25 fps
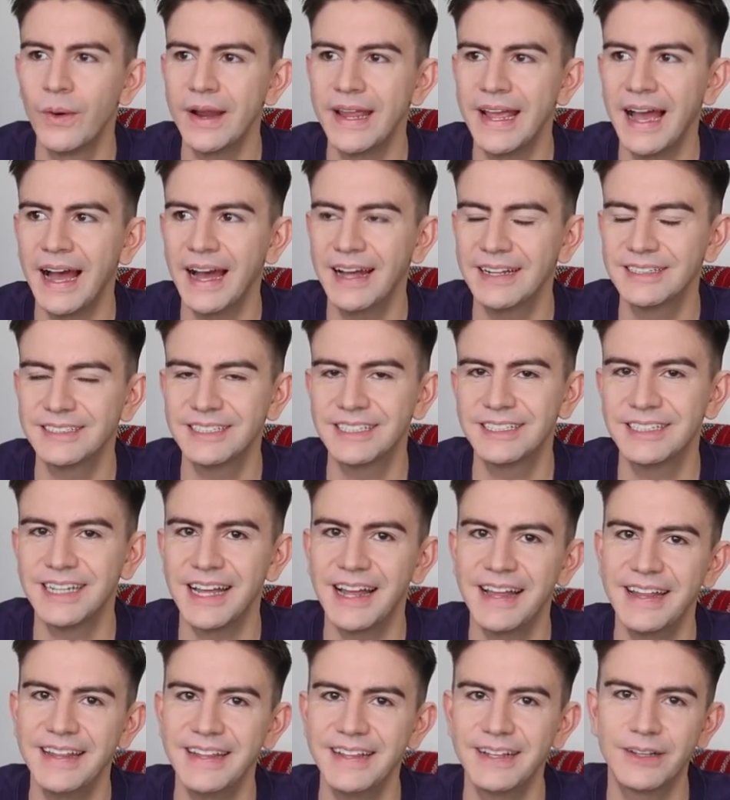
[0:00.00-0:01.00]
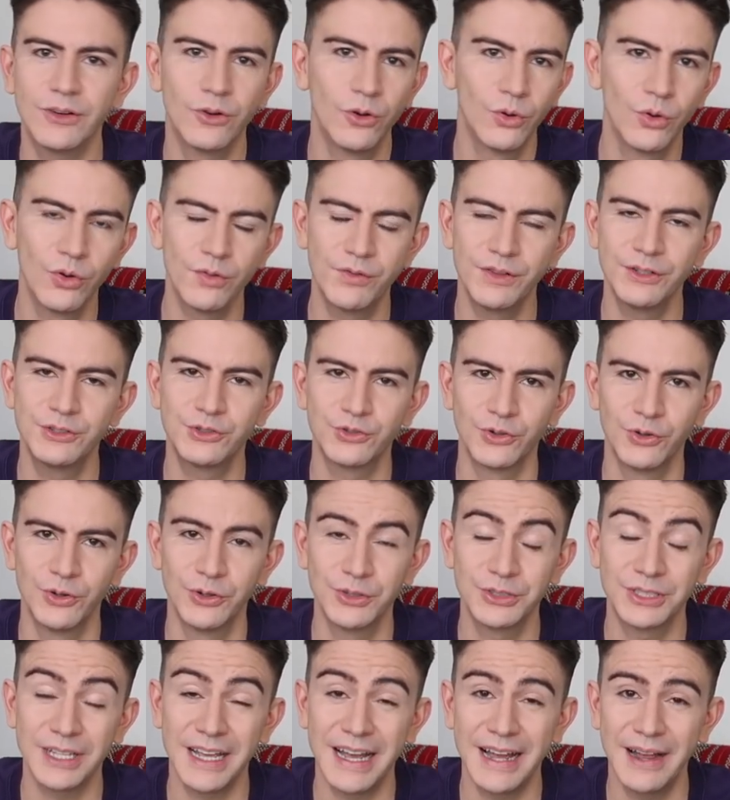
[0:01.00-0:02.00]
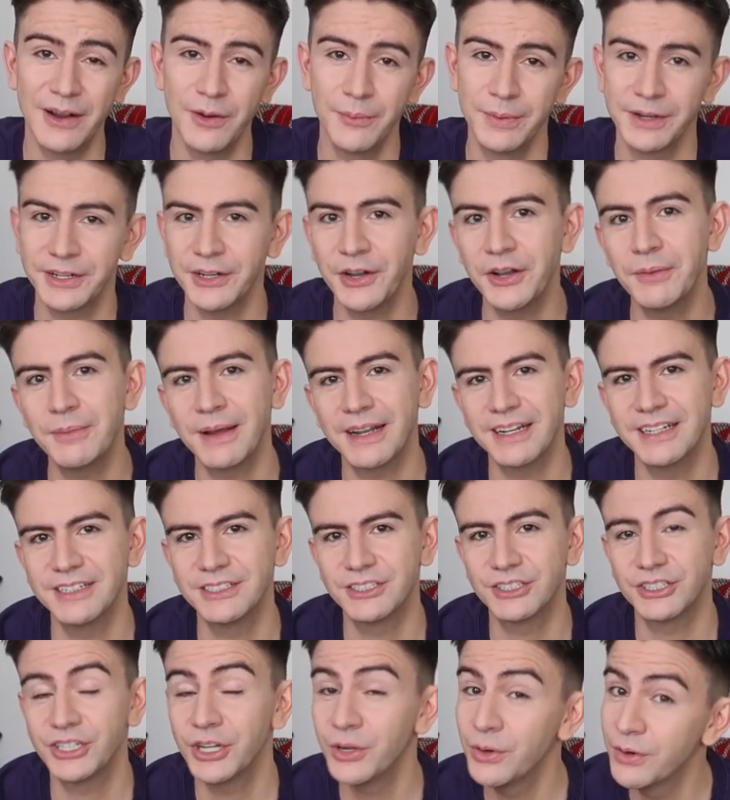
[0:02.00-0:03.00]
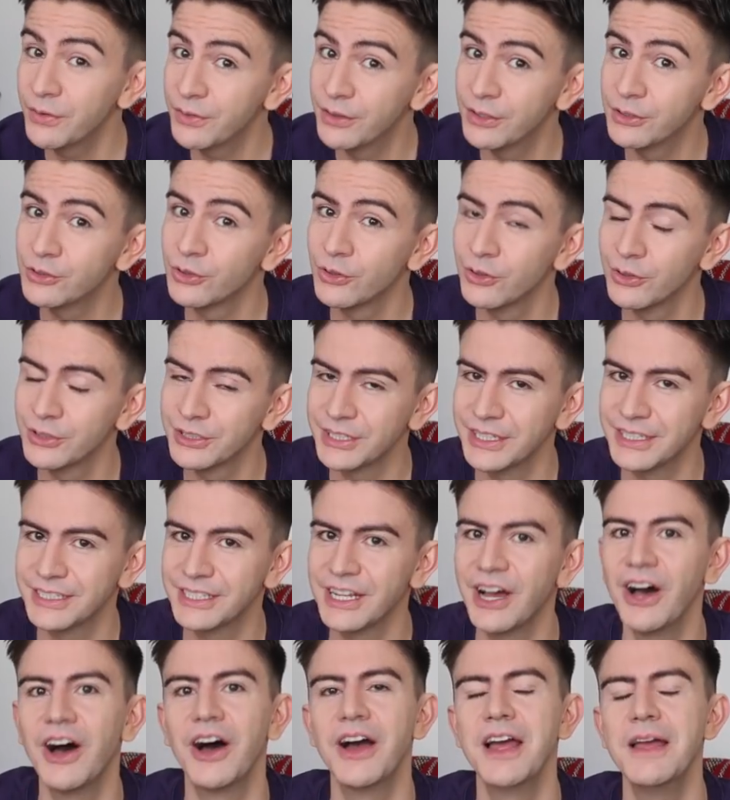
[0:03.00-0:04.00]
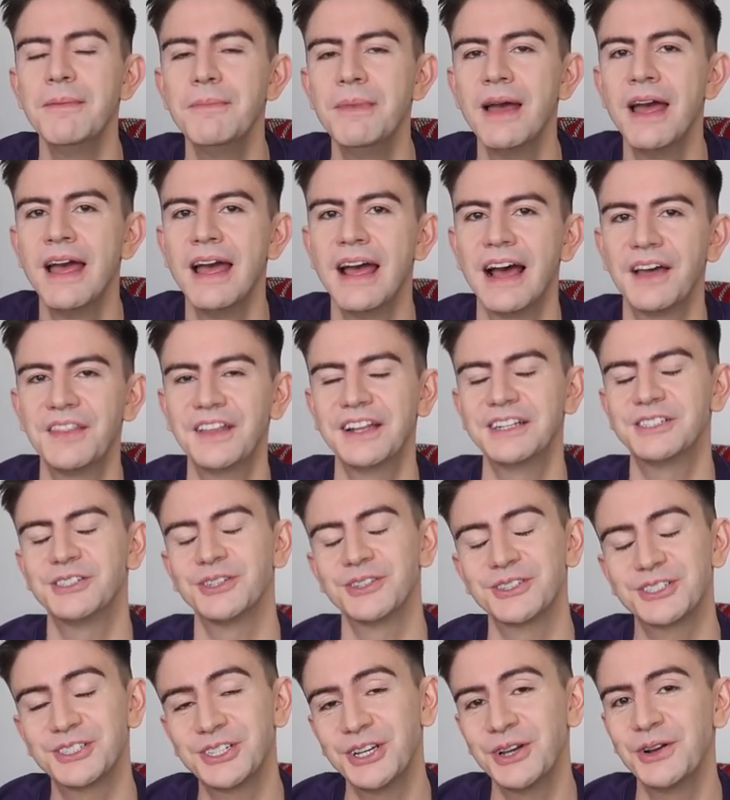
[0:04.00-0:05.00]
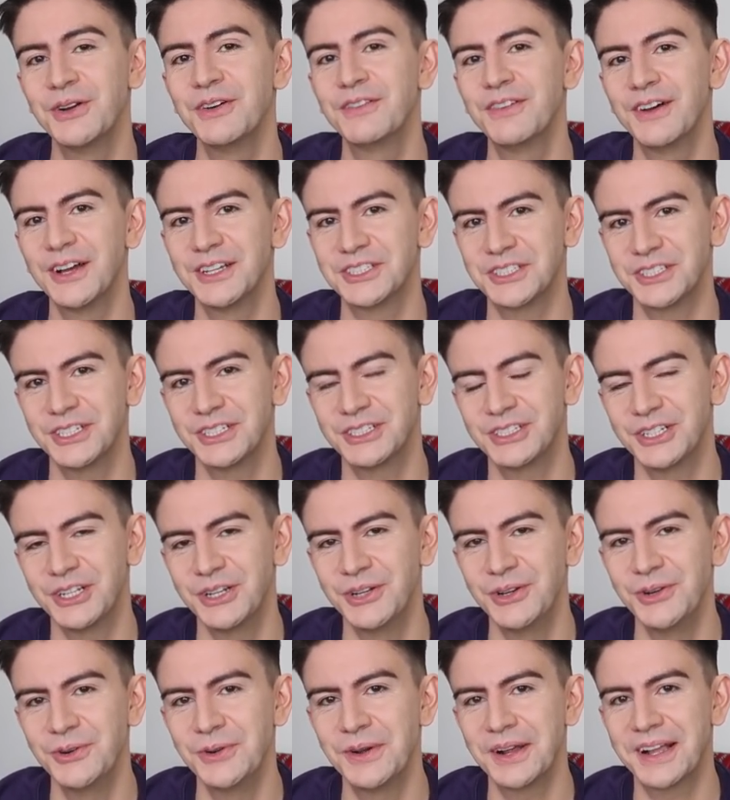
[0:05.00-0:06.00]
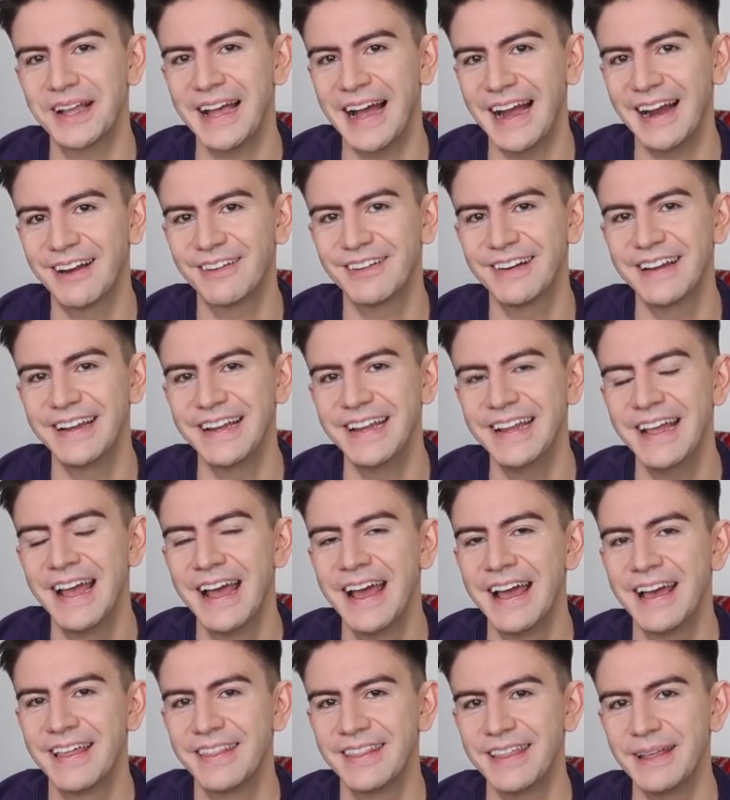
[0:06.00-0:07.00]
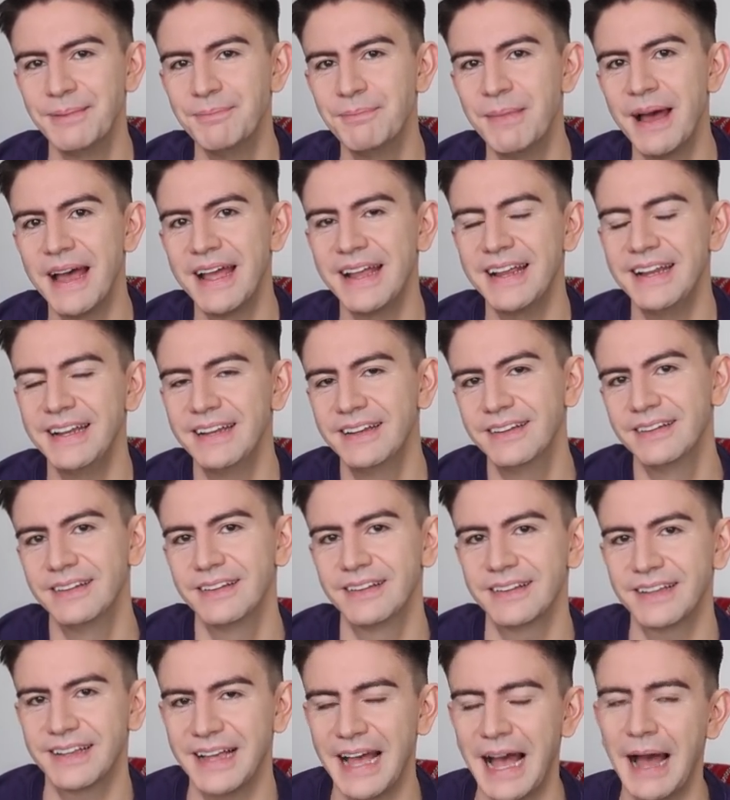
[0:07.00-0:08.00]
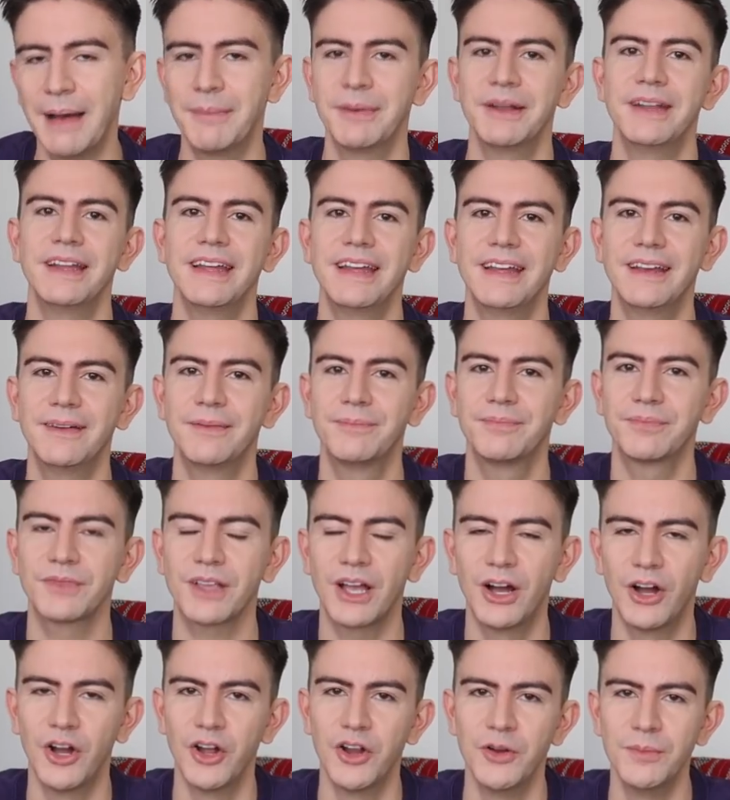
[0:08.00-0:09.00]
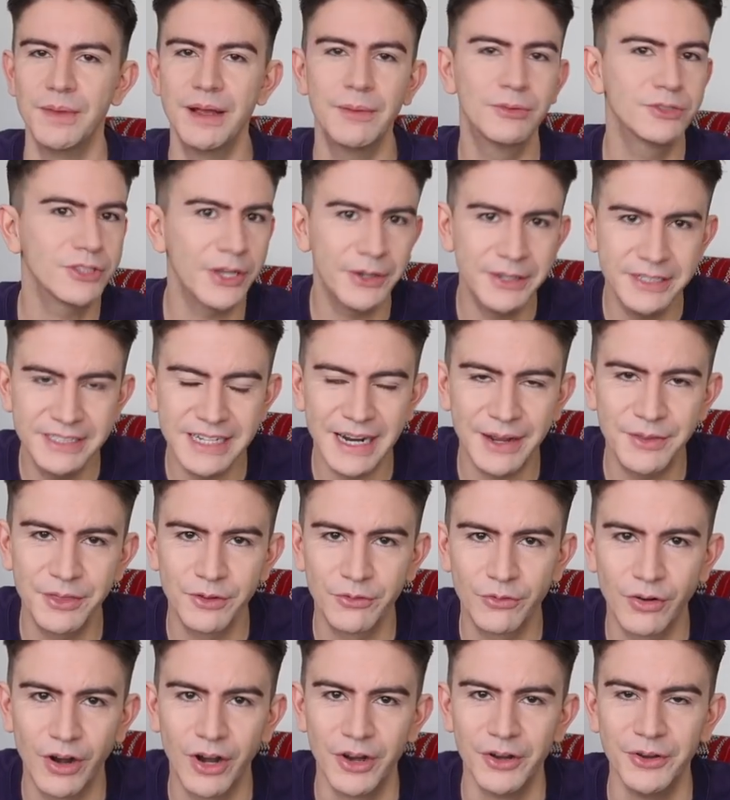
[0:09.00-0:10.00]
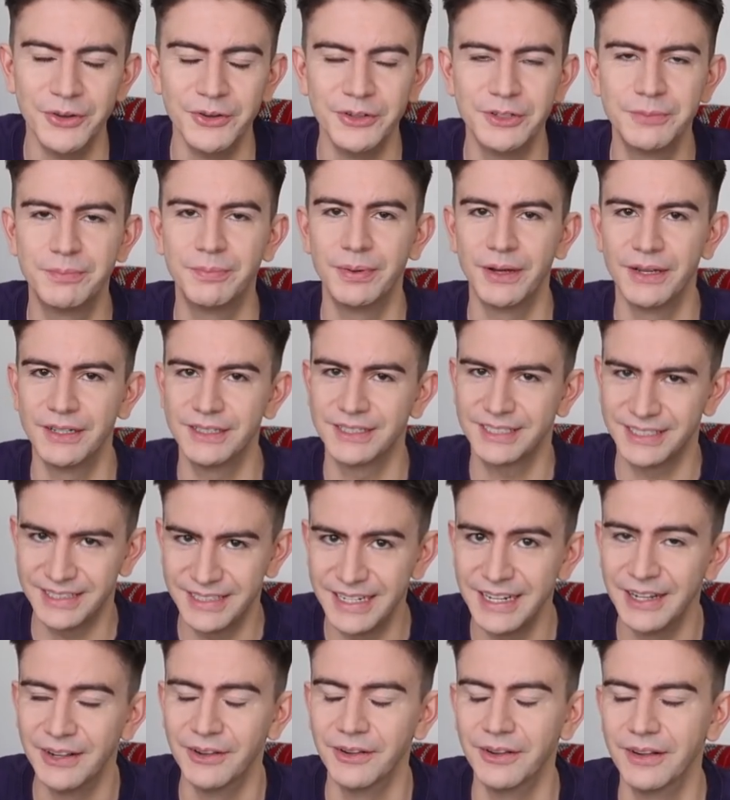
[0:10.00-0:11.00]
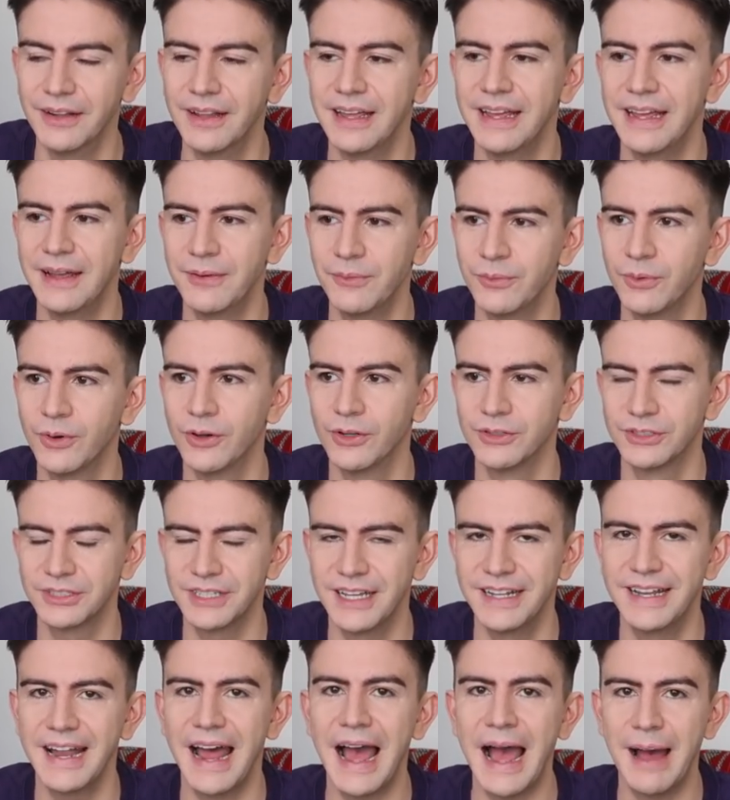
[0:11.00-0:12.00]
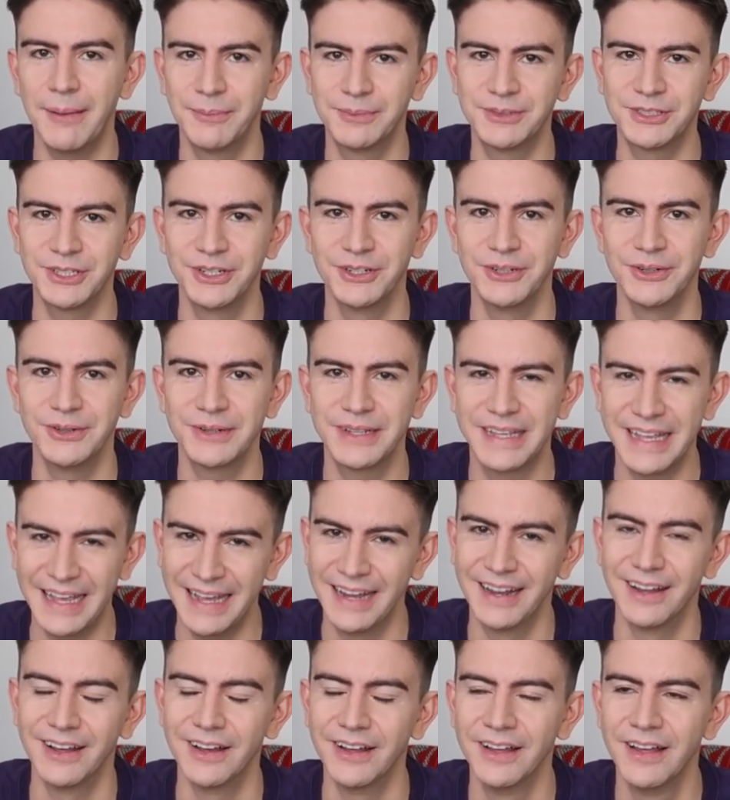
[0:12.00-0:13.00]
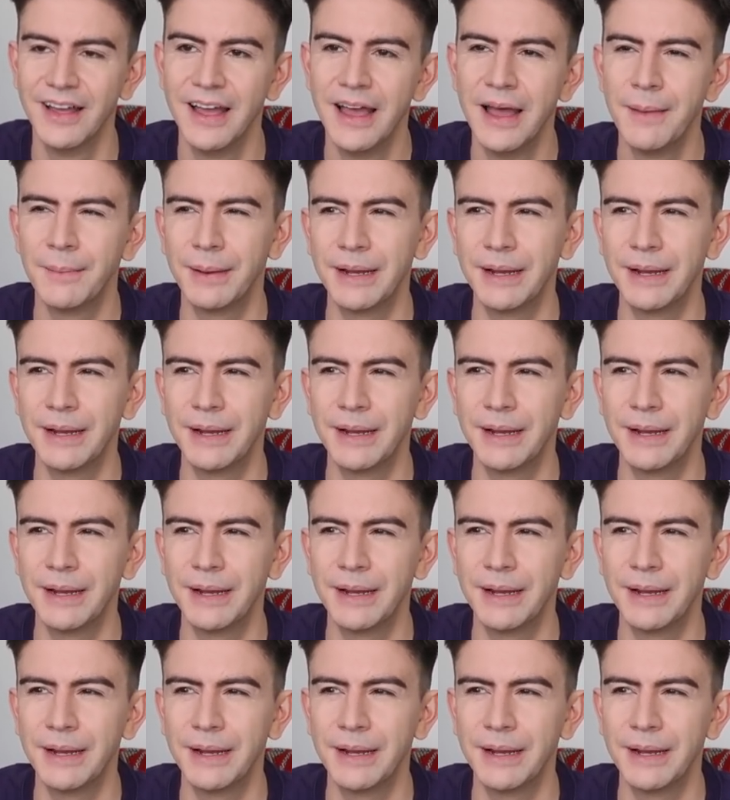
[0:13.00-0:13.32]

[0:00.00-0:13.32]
We had to take all of the drawers out. We could only manage two of the drawers at a time, and it took two of us to carry the main cabinet home. It was only down the road, but still, it was an absolute killer.